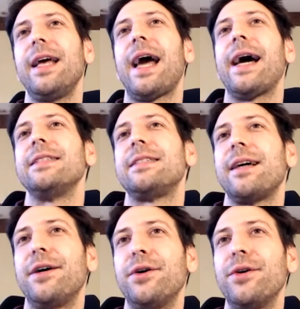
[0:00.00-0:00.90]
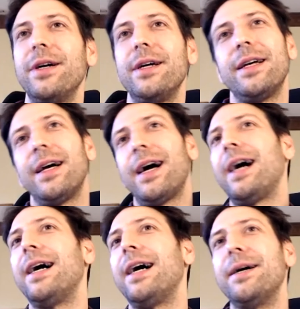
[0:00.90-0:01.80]
And so,
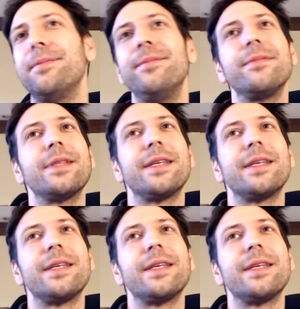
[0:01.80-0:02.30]
in